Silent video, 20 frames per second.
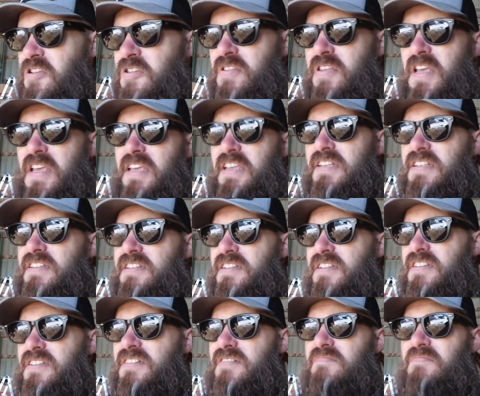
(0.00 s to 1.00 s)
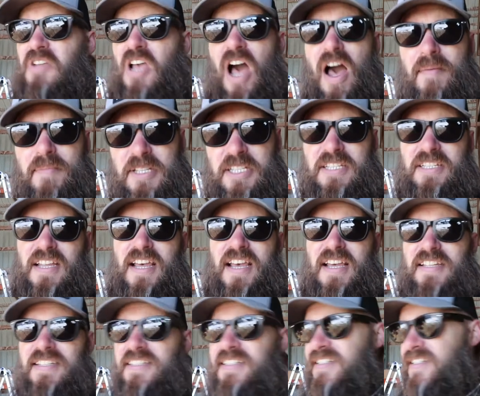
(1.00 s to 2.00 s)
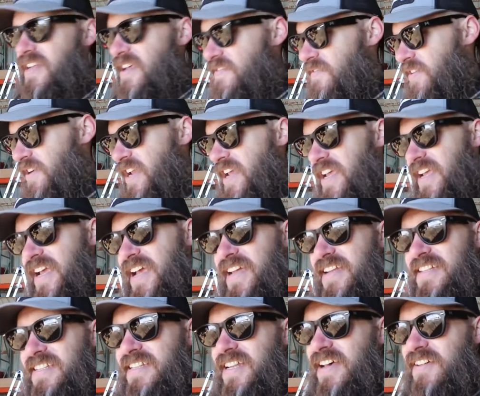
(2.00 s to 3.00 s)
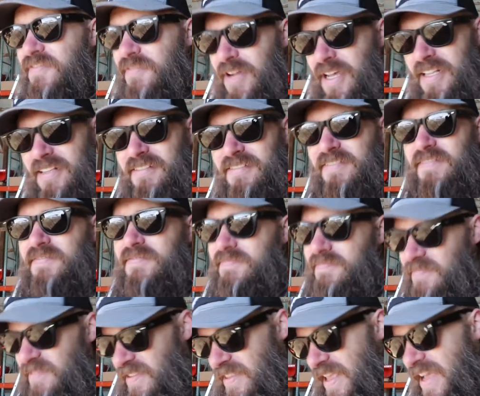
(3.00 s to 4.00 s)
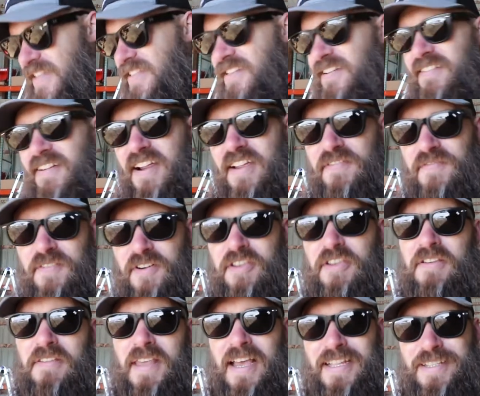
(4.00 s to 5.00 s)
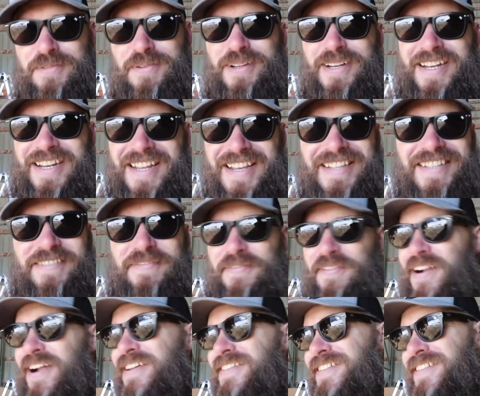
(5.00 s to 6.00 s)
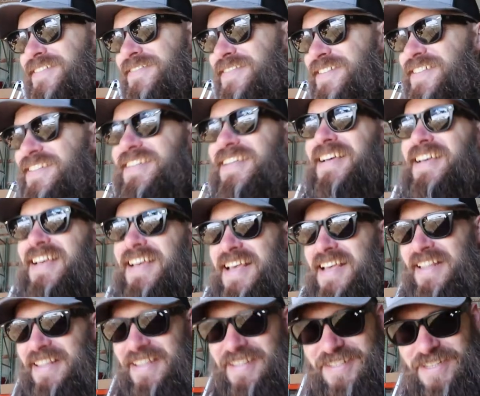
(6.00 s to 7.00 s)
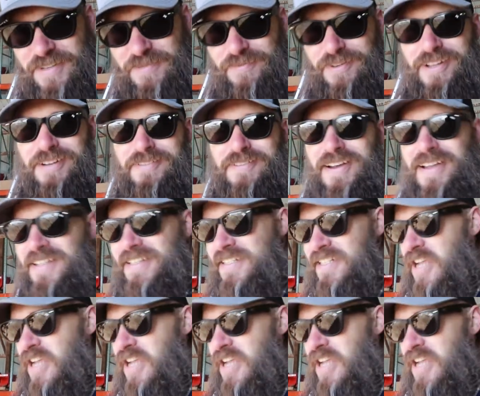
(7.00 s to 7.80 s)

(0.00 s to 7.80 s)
think is just common sense, everyday kind of stuff. Well, that's great. For you, that's what it is. For us, this is what it was.